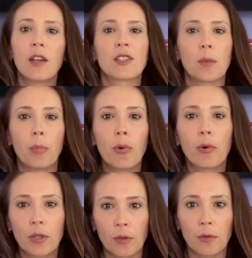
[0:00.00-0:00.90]

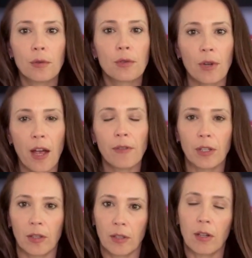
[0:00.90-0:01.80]
support you to have
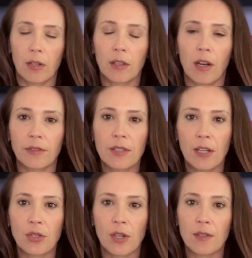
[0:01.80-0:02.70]
the hard
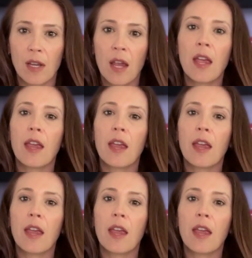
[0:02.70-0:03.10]
conversations,